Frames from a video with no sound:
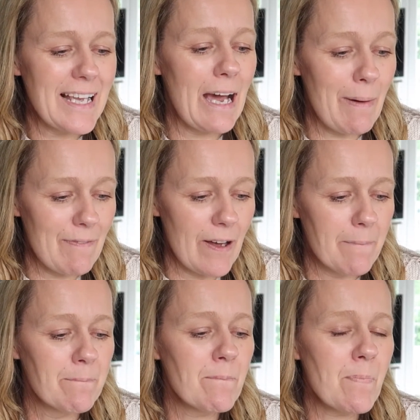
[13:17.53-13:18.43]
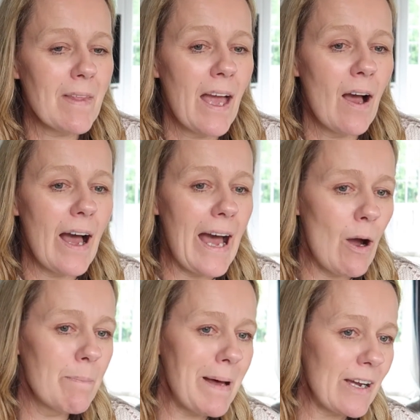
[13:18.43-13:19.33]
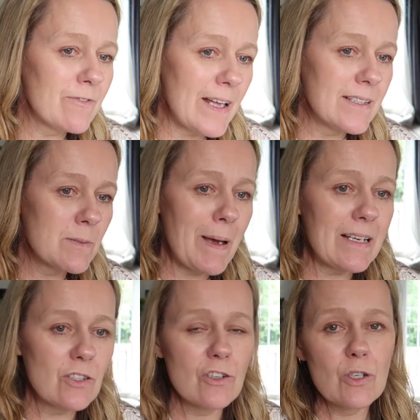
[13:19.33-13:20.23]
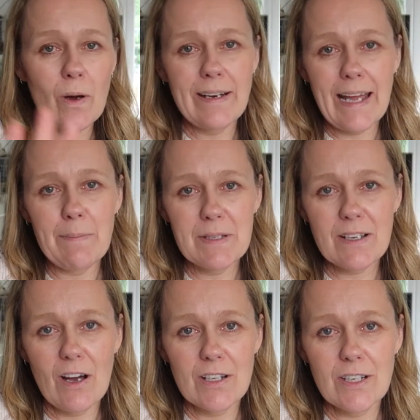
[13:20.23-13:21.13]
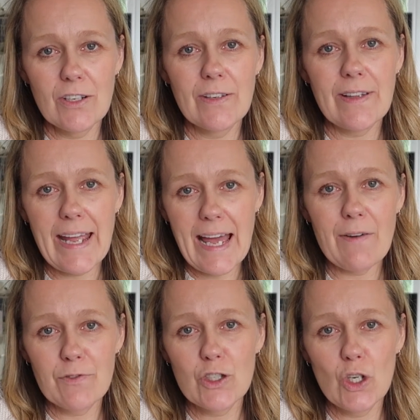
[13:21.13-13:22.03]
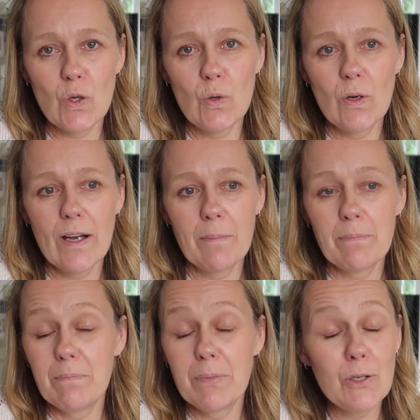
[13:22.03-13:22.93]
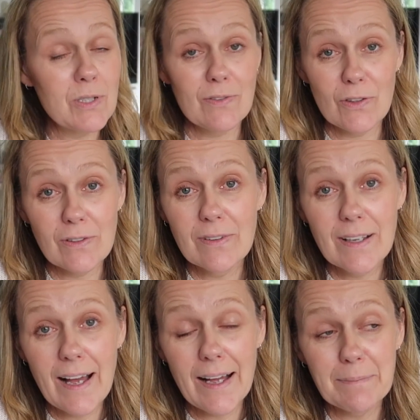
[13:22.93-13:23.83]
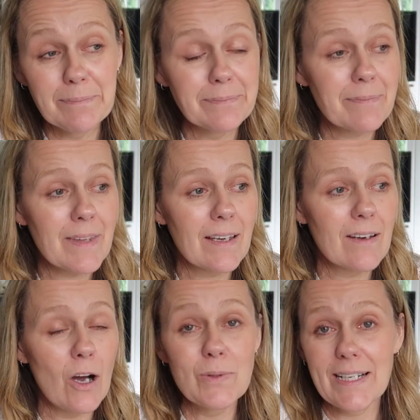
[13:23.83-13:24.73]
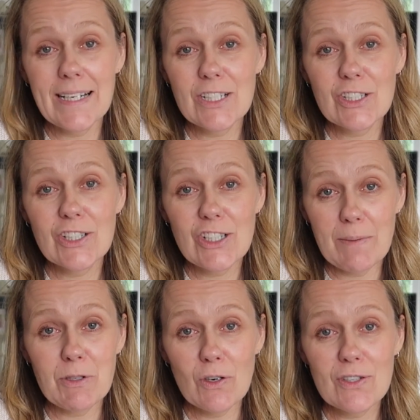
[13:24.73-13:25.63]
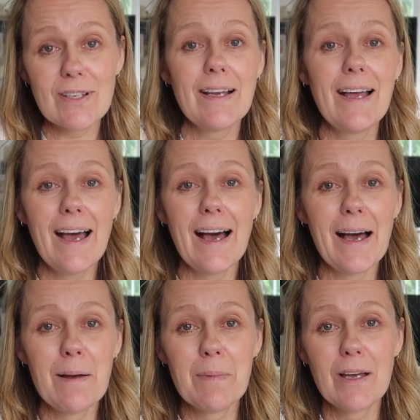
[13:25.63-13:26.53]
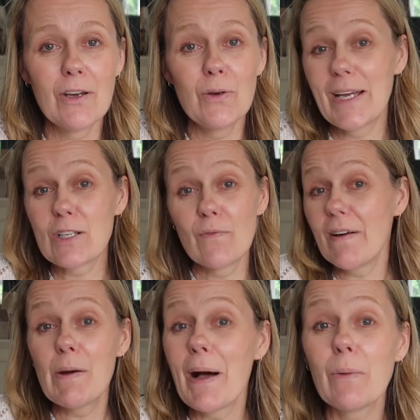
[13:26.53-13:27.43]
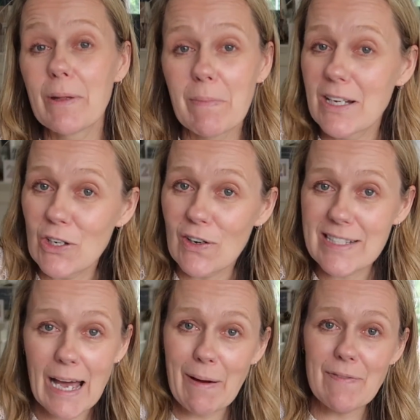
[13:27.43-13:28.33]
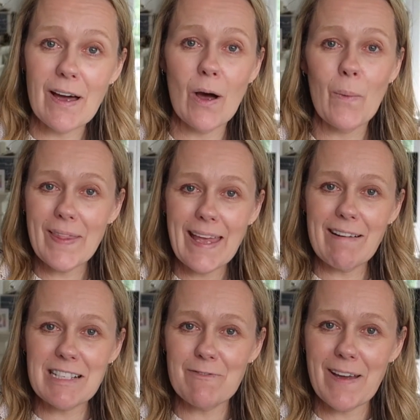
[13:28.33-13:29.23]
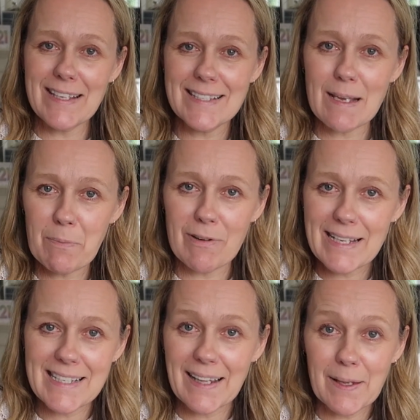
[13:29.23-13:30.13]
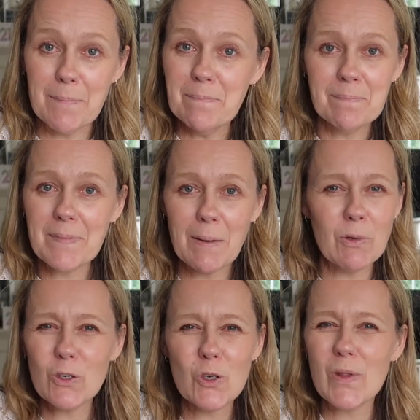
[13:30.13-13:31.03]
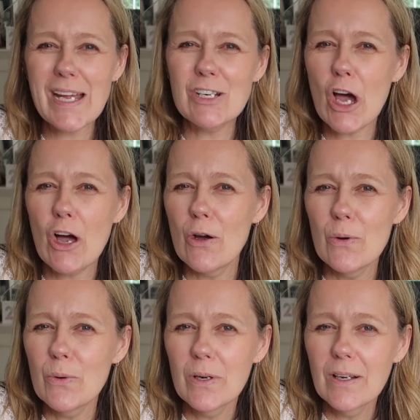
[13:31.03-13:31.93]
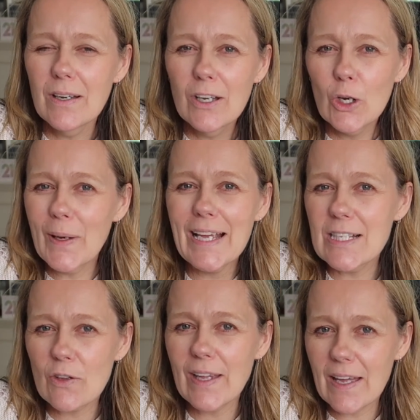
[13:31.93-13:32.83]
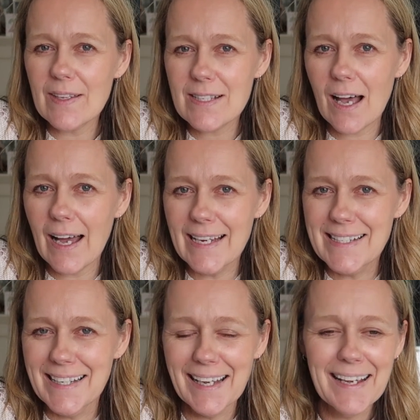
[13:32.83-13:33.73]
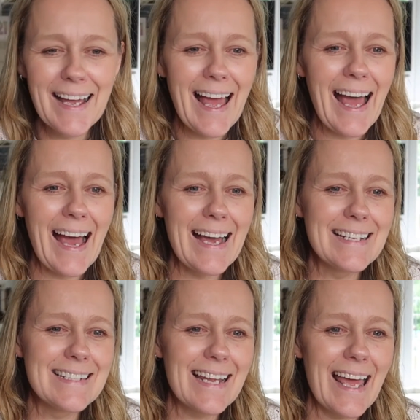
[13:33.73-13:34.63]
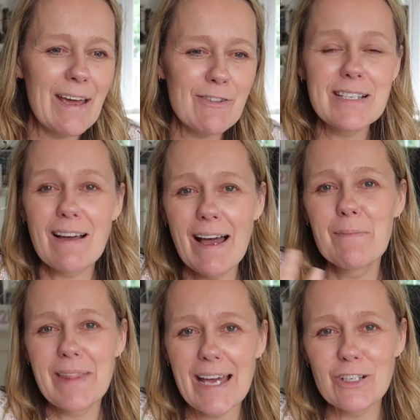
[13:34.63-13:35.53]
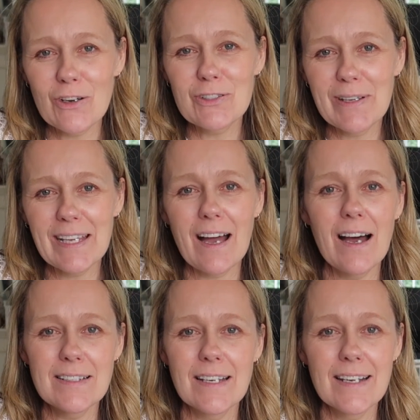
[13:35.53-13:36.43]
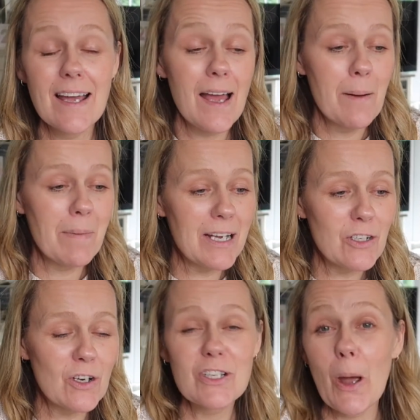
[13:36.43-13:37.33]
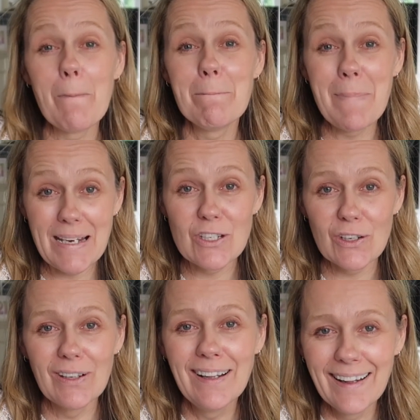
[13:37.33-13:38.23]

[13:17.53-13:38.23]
However, our back fence backs onto our neighbour's garden. They have two beautiful Old English sheepdogs who get on very well with my dogs. However, when there is a fence separating them, I'm not sure they know who it is on the other side. And every time their dogs are in the garden, my dogs go mental.